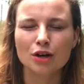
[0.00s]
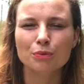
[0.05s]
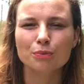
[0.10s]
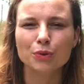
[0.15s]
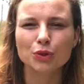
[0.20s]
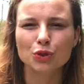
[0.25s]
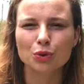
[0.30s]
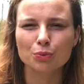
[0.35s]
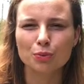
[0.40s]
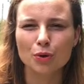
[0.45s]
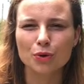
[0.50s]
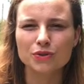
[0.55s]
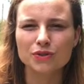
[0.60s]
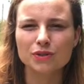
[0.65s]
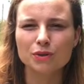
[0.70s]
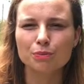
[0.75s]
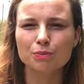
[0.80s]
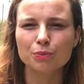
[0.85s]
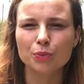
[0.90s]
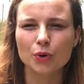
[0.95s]
but the most
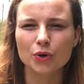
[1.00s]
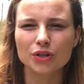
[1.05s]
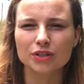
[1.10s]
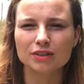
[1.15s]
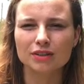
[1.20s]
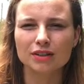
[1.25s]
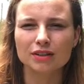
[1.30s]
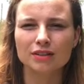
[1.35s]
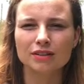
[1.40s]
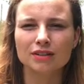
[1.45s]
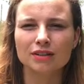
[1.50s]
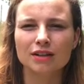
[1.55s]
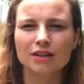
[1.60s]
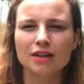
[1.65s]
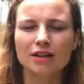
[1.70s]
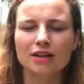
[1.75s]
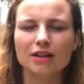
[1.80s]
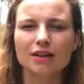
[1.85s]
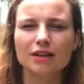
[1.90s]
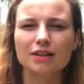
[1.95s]
important
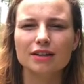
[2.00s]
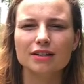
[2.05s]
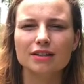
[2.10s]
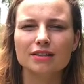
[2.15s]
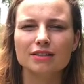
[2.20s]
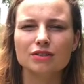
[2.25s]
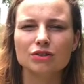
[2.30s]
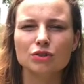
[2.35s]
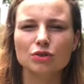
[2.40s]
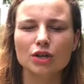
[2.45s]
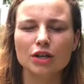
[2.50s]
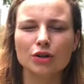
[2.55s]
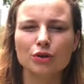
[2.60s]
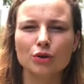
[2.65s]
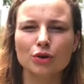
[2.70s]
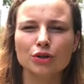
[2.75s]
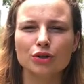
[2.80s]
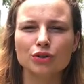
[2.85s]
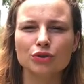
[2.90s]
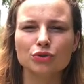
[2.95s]
is, in
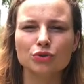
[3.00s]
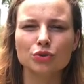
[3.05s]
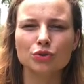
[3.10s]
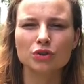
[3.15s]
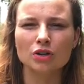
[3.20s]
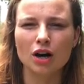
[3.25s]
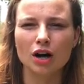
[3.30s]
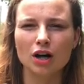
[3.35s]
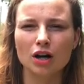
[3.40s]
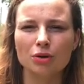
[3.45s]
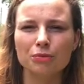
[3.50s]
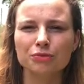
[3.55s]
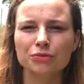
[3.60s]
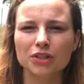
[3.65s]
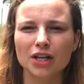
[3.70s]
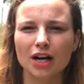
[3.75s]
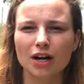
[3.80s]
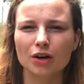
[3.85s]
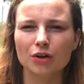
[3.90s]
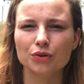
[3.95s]
order to calm
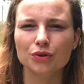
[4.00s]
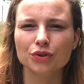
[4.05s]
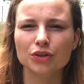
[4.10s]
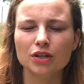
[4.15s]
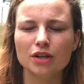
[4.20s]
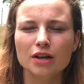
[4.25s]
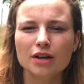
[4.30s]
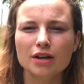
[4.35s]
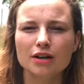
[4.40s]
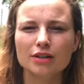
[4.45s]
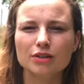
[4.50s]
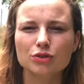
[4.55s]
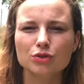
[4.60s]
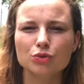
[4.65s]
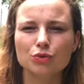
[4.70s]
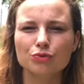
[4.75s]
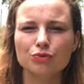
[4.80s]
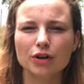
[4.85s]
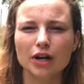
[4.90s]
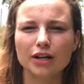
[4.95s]
down, is
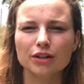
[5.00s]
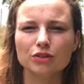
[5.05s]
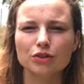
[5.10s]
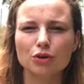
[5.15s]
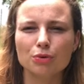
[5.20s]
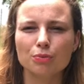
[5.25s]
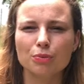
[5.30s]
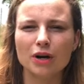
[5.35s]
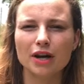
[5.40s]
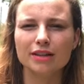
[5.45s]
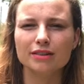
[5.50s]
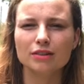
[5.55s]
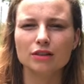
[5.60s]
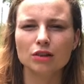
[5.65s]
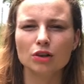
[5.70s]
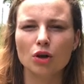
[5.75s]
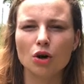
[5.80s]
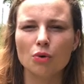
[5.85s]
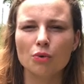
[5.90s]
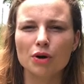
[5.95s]
to find your breath
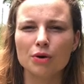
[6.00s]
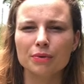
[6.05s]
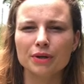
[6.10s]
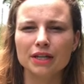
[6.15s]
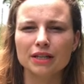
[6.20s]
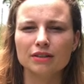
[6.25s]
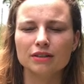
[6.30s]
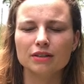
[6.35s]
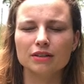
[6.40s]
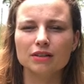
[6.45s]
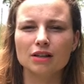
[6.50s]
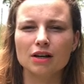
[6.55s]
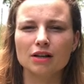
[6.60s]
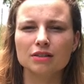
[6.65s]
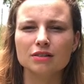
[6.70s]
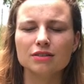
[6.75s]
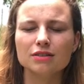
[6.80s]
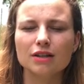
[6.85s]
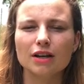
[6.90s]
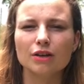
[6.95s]
lower within the
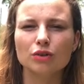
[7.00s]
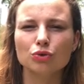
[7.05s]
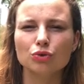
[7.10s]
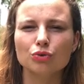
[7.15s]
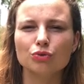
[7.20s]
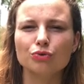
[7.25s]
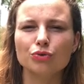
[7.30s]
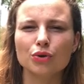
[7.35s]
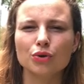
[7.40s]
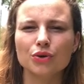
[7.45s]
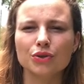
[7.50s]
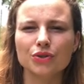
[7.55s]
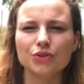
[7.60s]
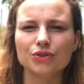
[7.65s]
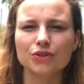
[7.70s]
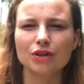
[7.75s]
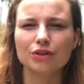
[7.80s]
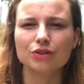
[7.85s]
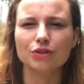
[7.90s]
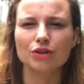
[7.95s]
lungs and to
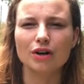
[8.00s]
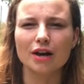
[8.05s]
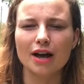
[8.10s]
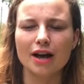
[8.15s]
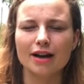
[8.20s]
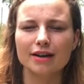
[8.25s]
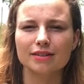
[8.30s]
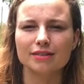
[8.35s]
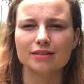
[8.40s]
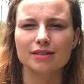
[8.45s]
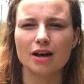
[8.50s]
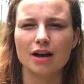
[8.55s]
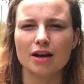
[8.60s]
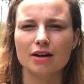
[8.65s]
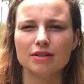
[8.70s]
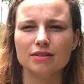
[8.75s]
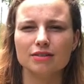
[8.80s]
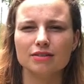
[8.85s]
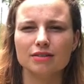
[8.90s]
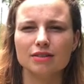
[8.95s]
focus on your
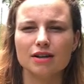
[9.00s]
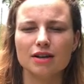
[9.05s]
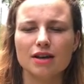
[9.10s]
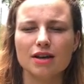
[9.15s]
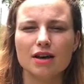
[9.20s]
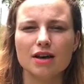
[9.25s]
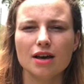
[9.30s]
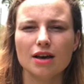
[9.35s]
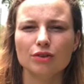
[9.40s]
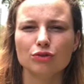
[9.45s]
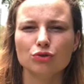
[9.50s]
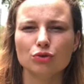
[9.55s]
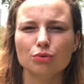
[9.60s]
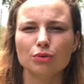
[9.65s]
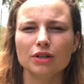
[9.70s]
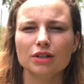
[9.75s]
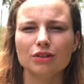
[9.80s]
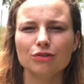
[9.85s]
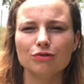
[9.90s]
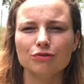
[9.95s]
exhales and to
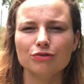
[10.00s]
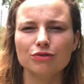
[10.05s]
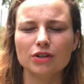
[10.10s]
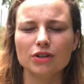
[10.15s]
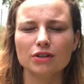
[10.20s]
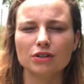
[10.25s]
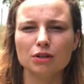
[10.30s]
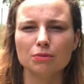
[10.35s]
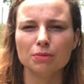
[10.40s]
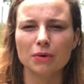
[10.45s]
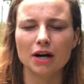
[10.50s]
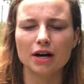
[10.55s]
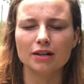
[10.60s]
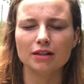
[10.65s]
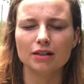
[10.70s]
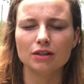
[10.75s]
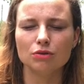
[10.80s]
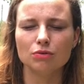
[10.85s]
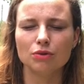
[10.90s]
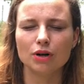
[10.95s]
really feel the
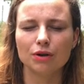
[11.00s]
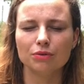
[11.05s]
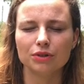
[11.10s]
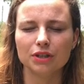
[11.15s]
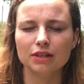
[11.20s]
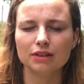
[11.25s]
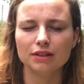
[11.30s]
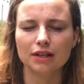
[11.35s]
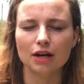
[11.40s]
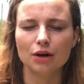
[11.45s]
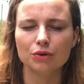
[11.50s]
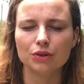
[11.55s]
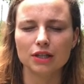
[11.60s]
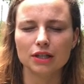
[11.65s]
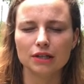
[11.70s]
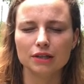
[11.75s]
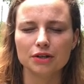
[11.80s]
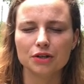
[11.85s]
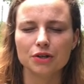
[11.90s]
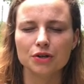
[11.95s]
body grounding down
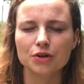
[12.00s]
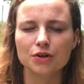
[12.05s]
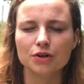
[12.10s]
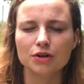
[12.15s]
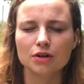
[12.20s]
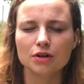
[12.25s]
here,